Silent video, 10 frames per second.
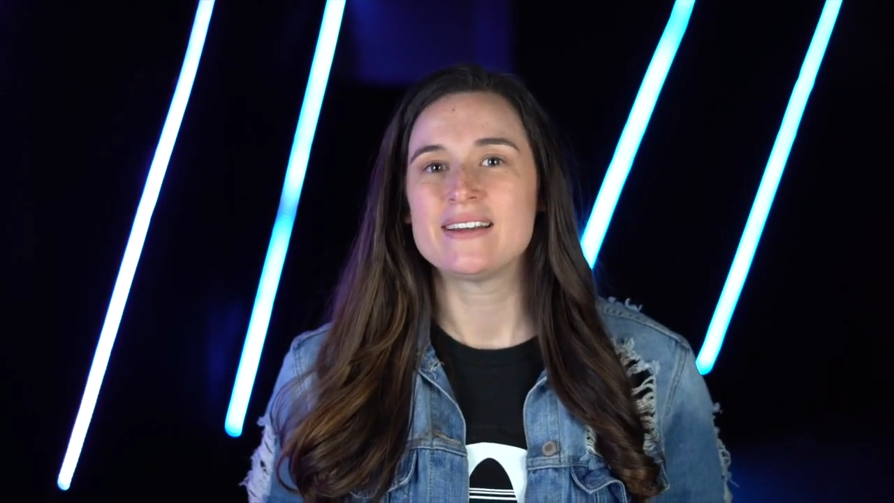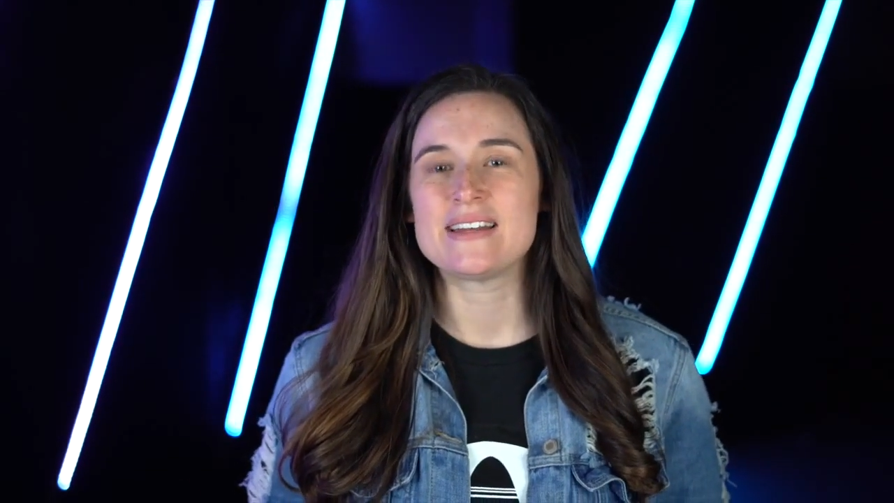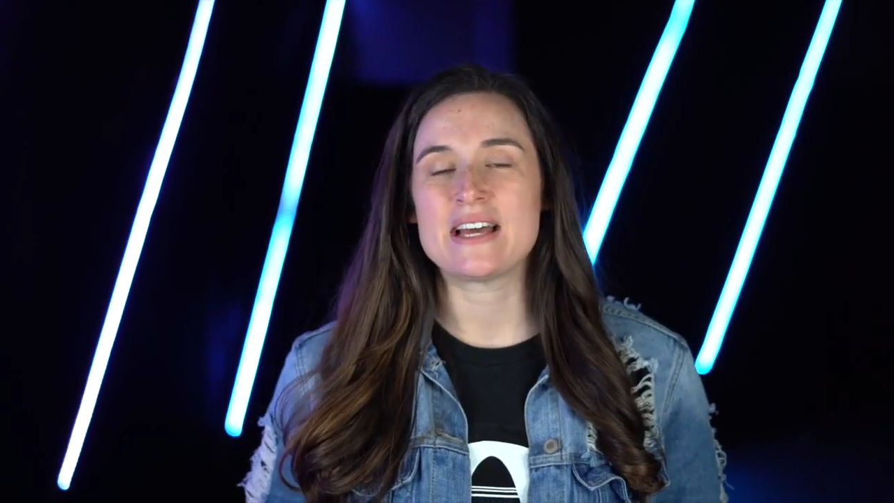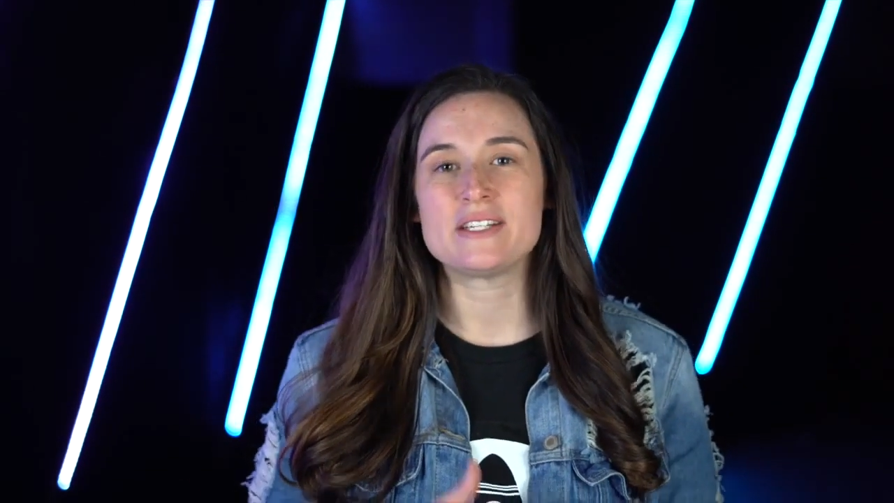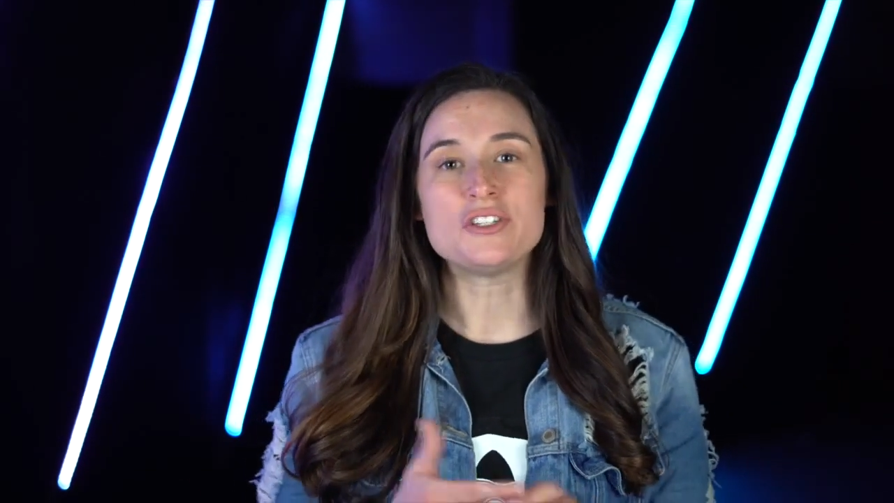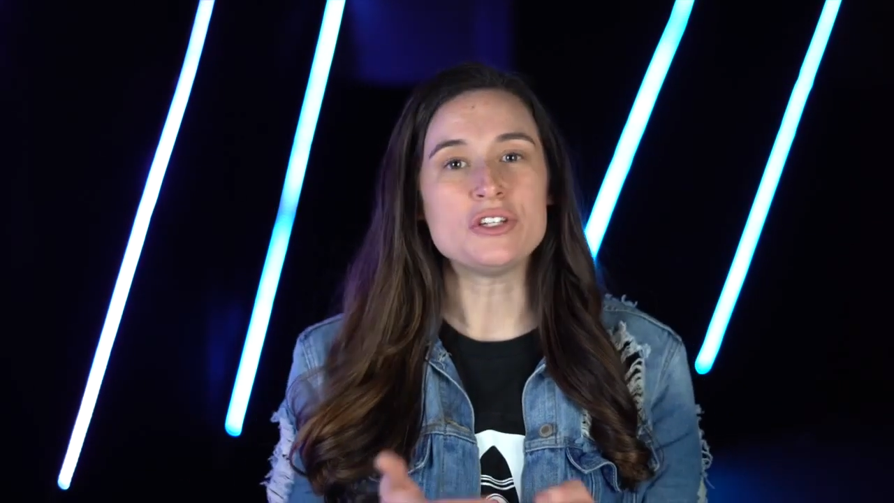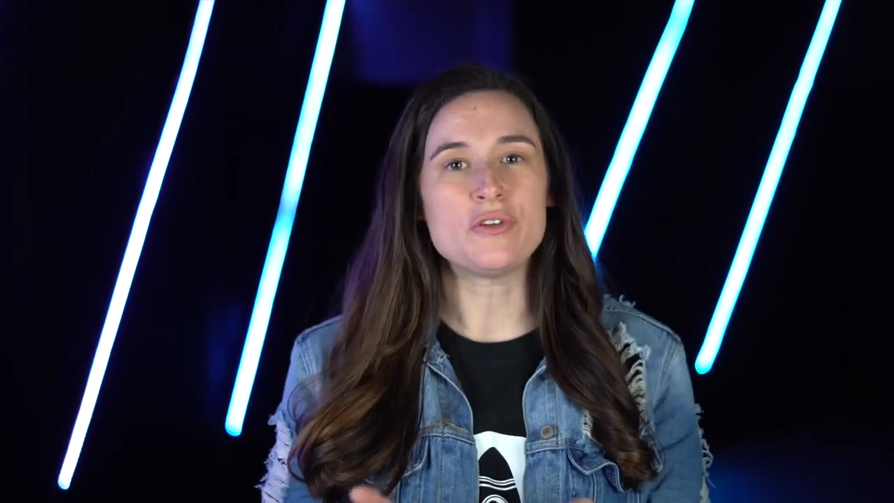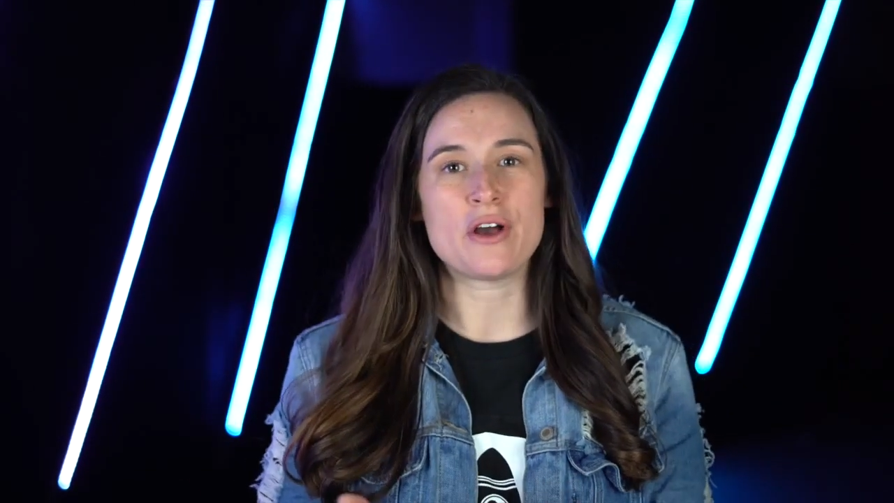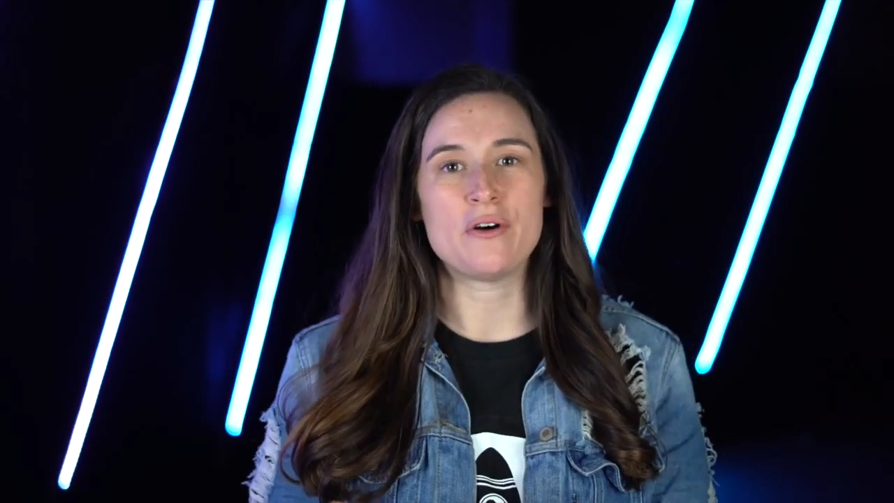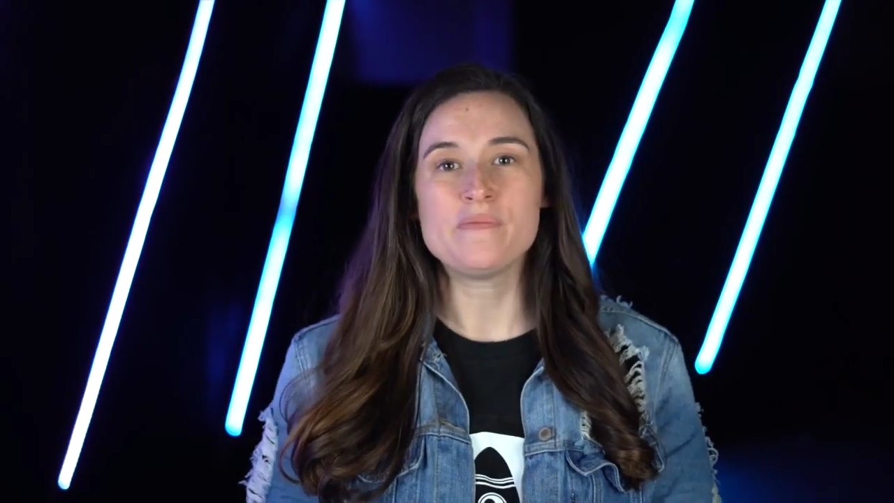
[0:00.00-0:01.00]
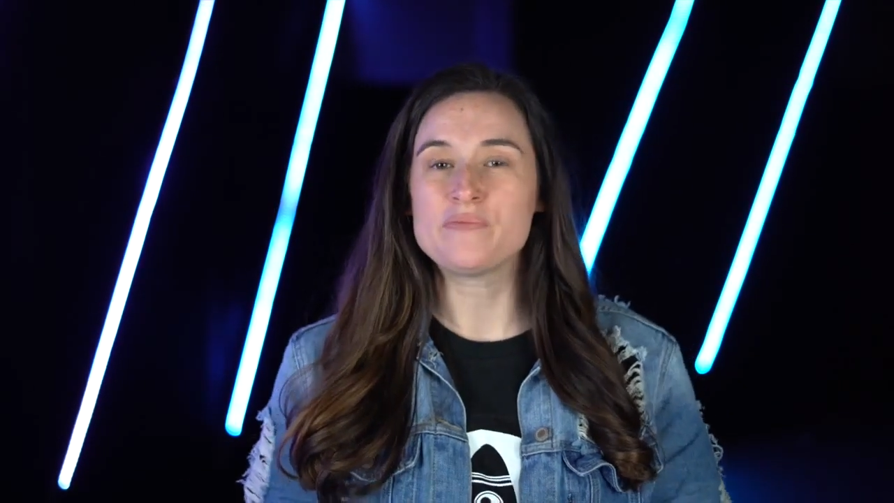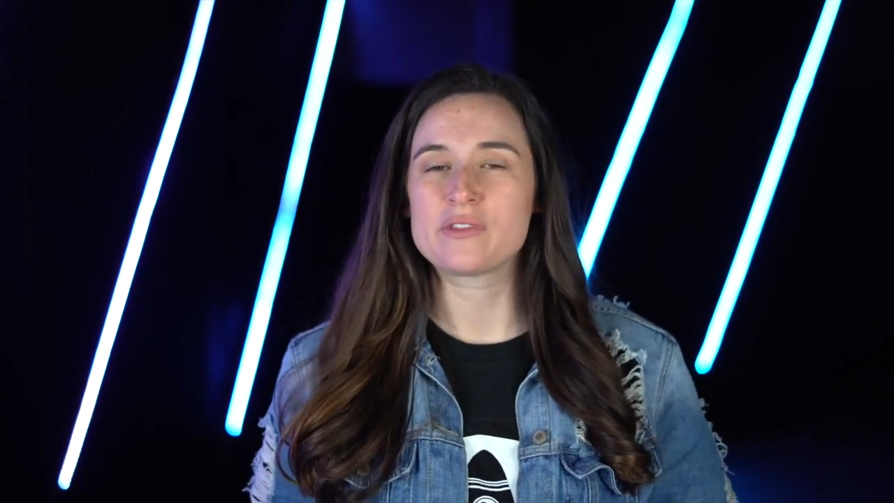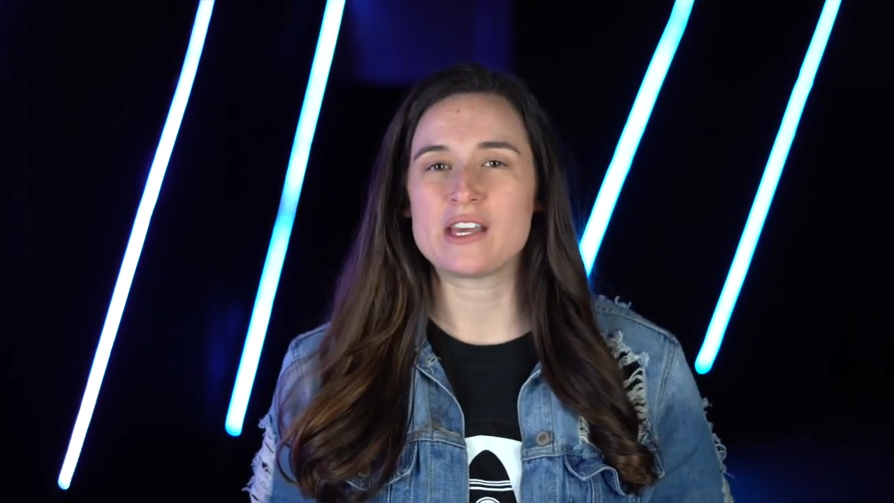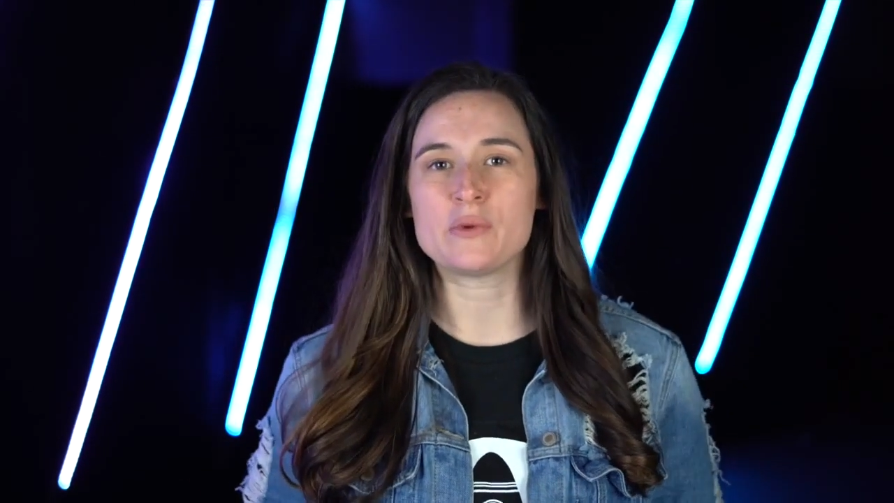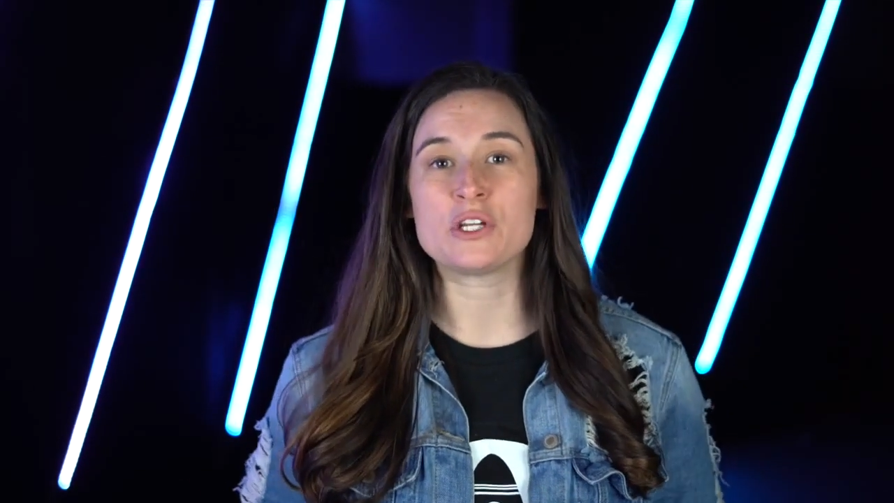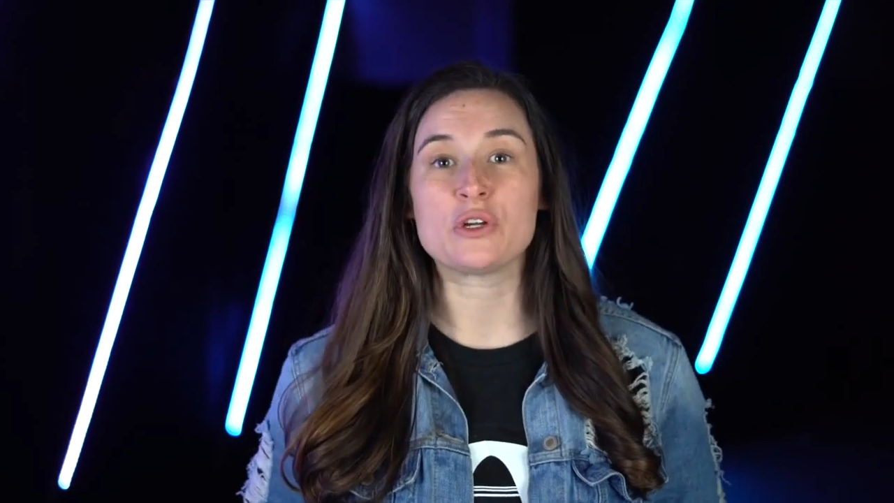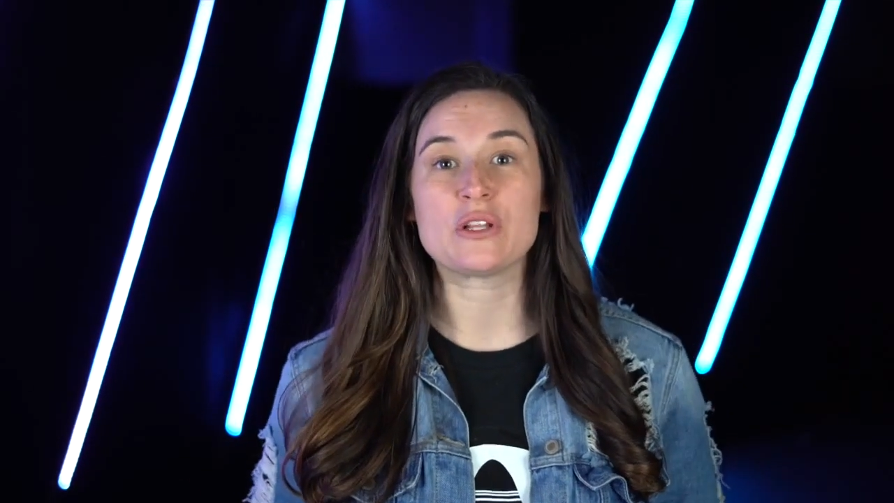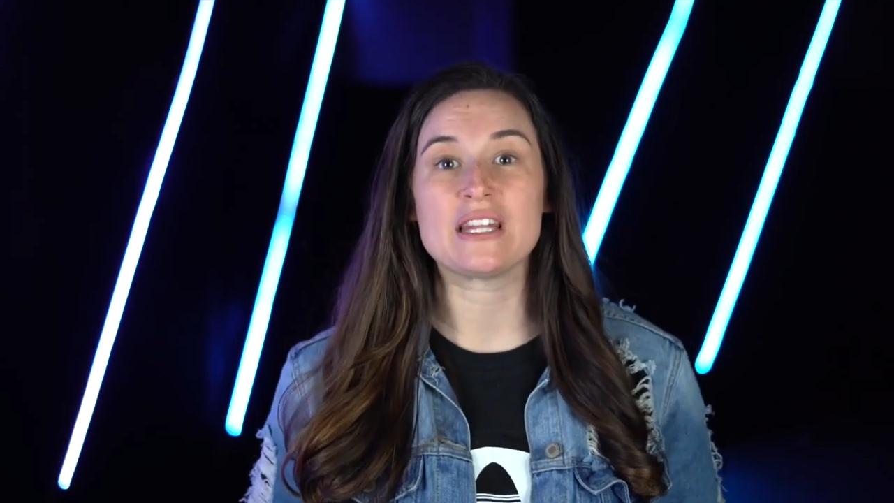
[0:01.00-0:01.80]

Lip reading: Now, did you know that when you're